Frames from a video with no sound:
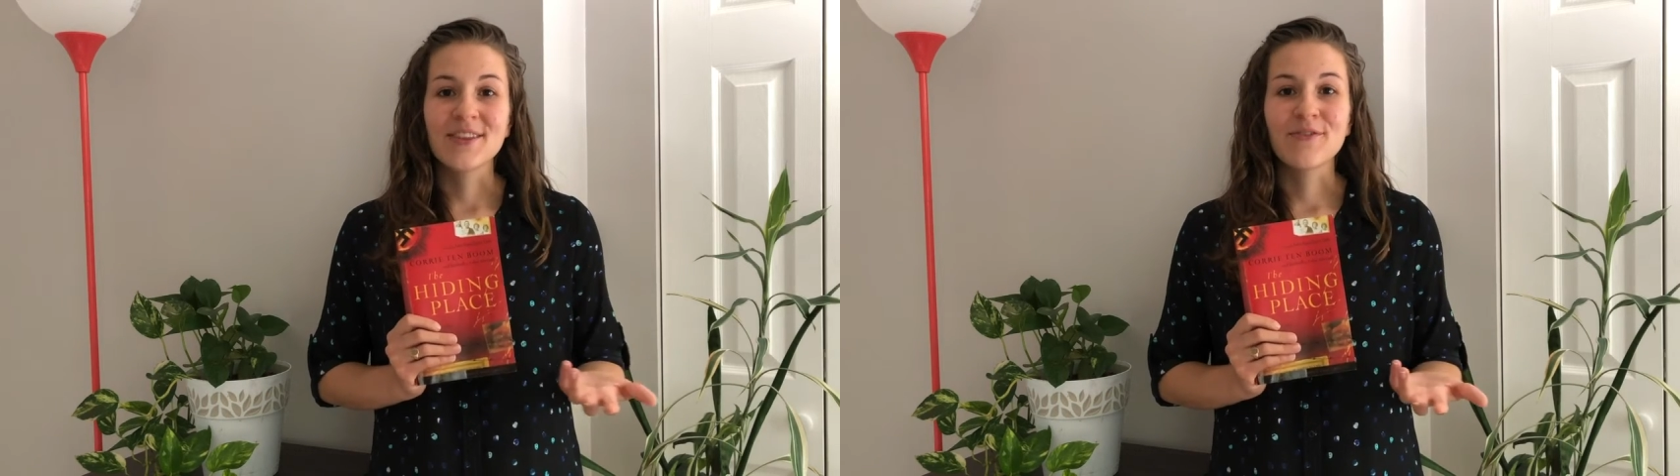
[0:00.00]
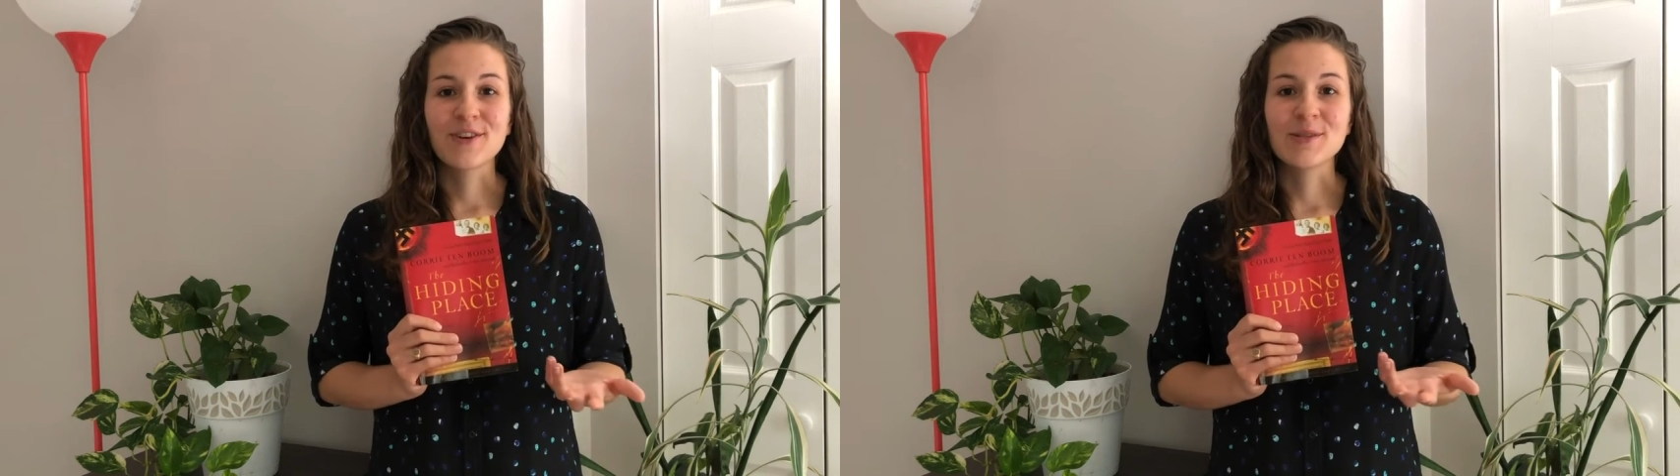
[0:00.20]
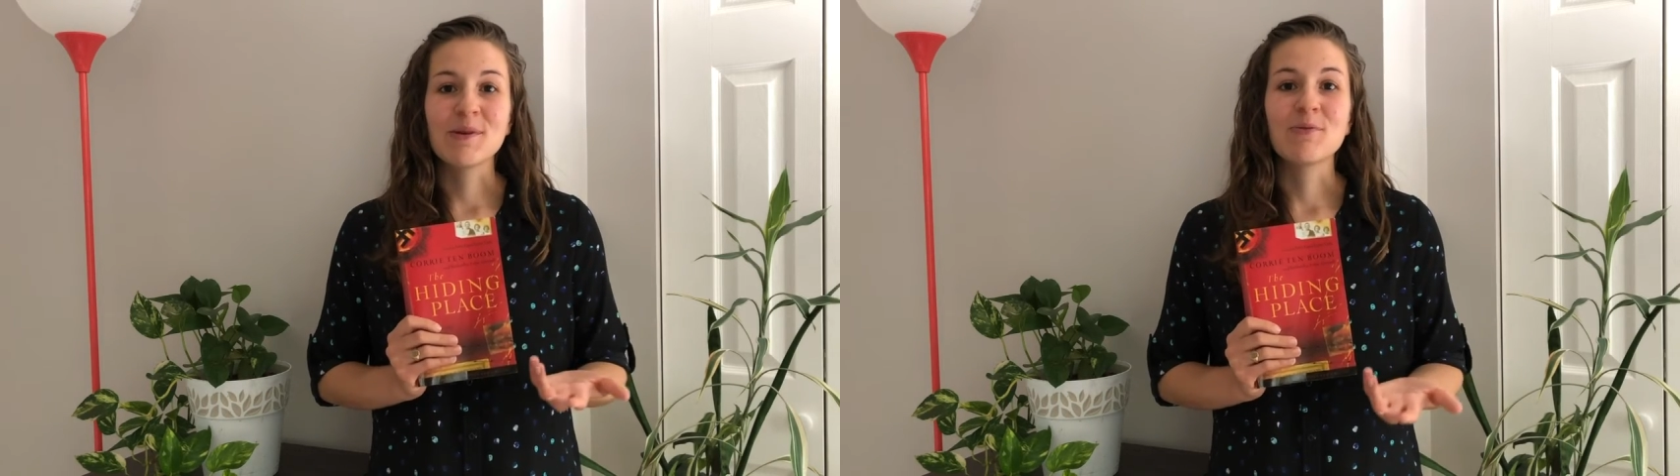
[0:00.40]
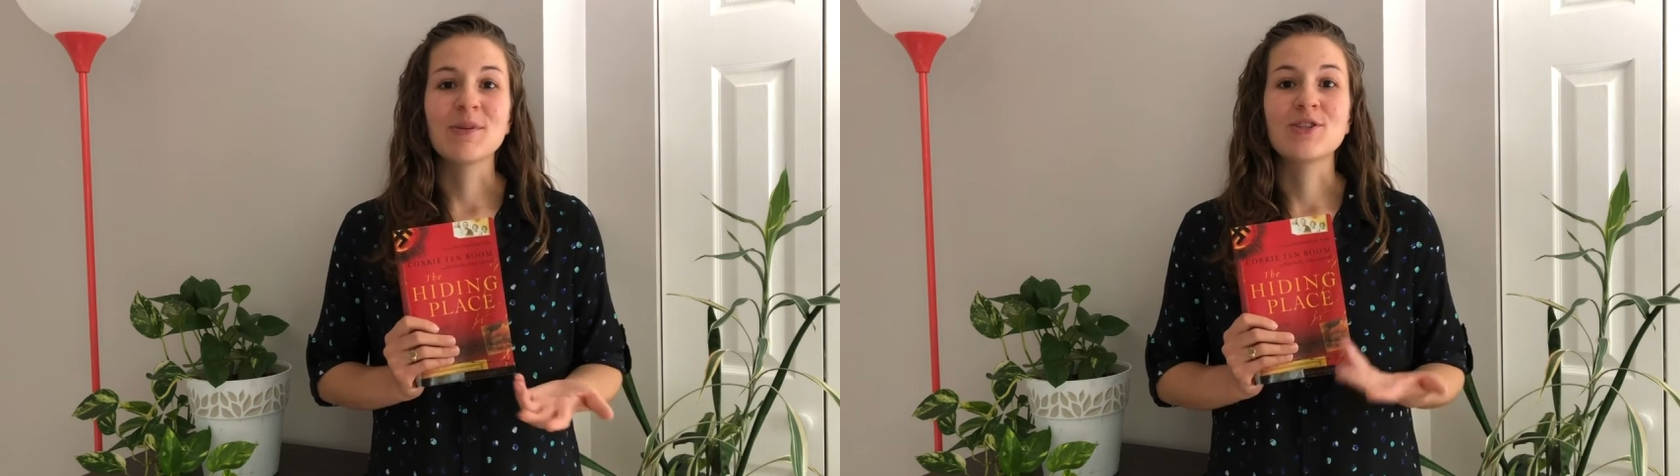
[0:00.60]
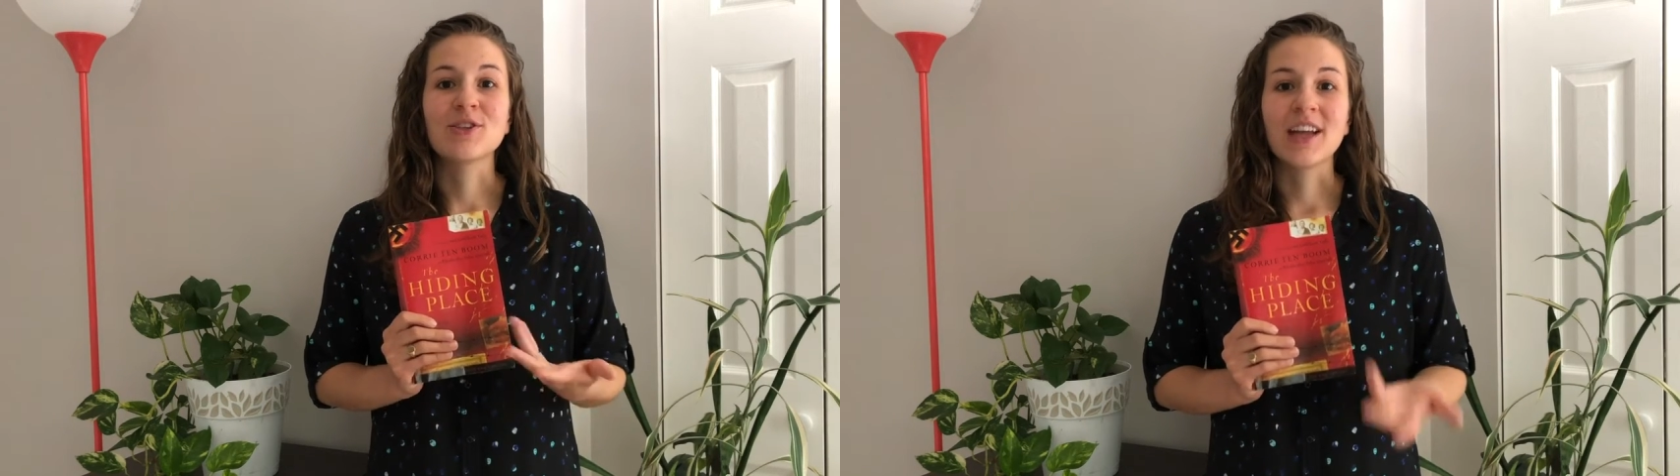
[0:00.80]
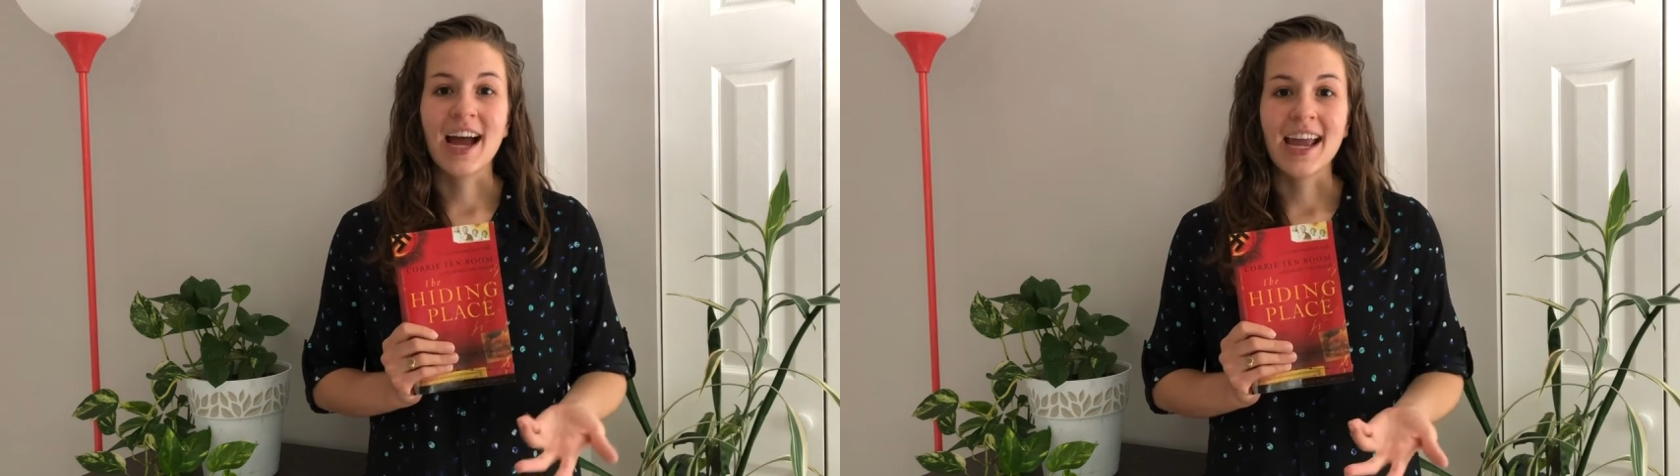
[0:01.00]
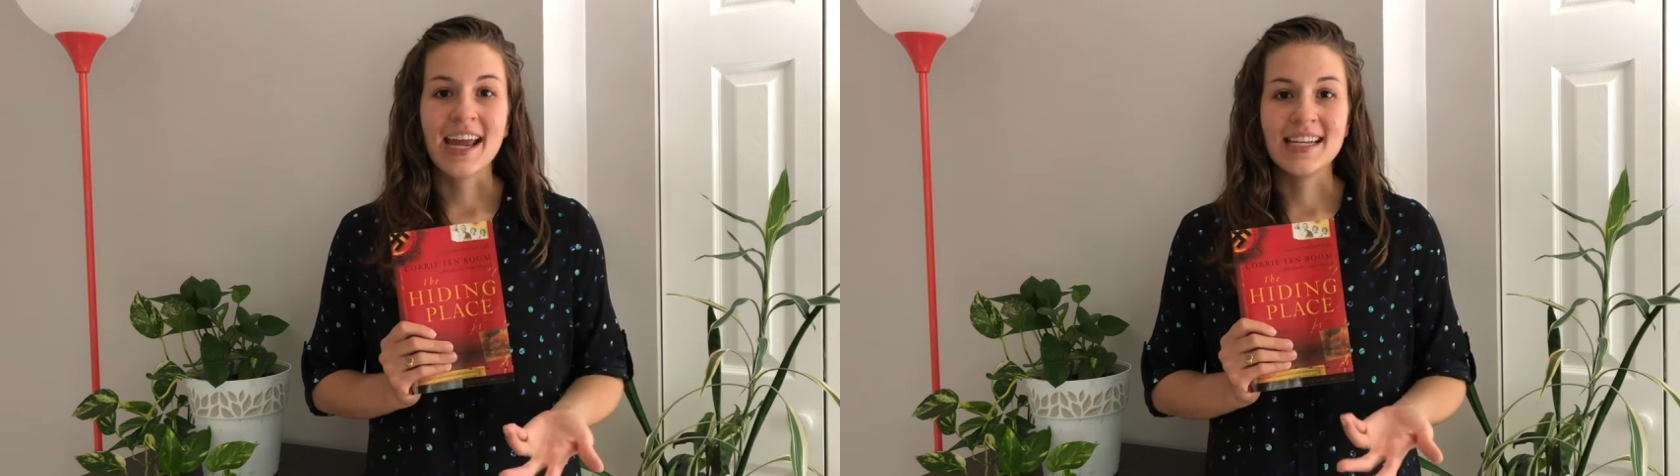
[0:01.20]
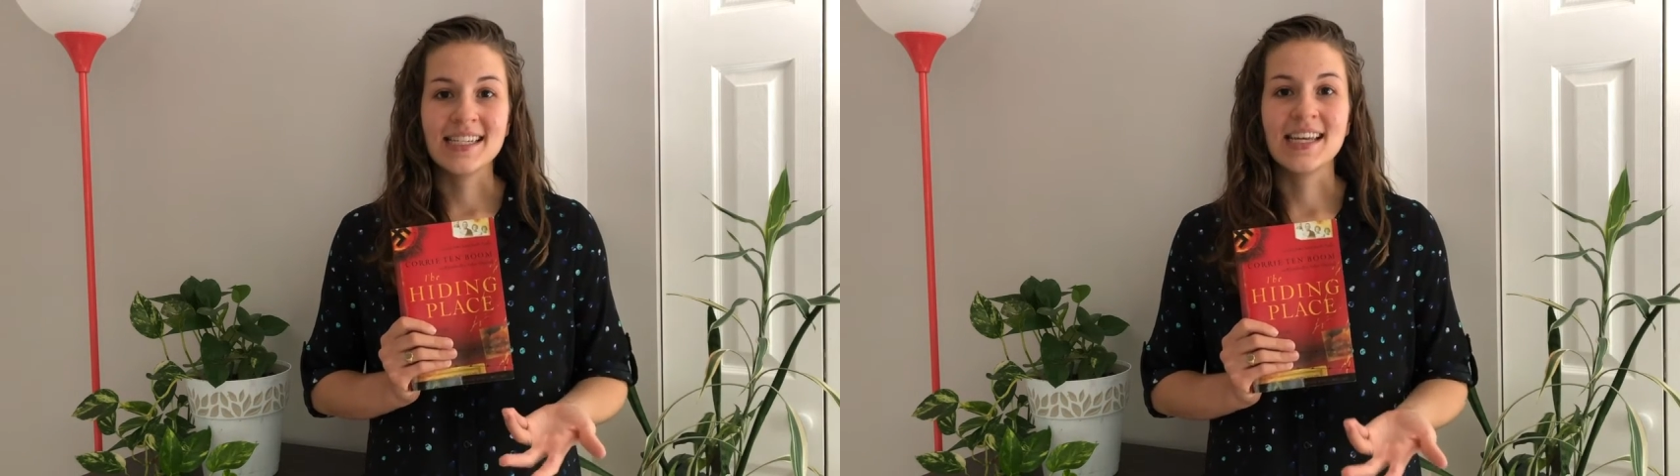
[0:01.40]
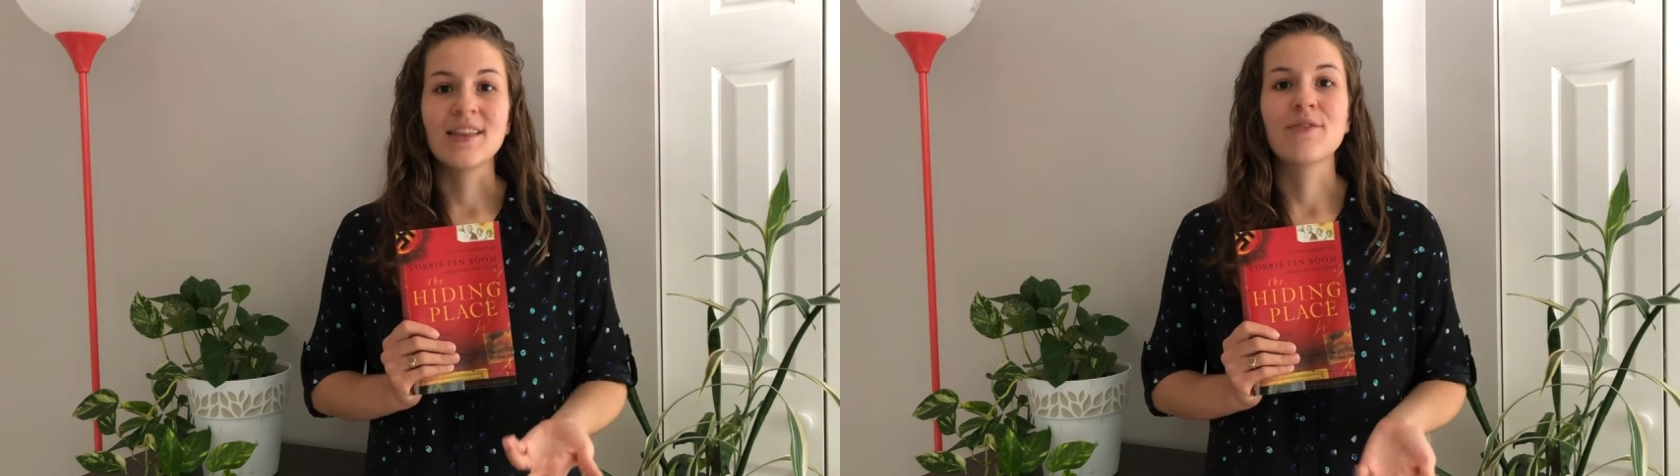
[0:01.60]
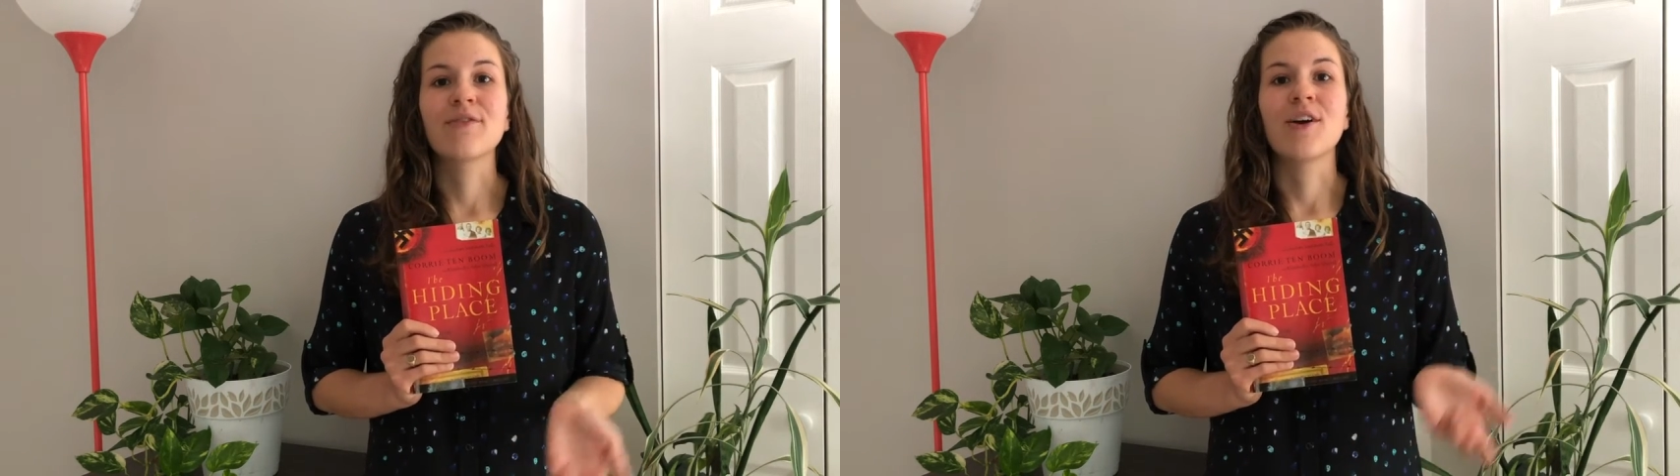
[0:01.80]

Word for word: the first meeting will be July 18th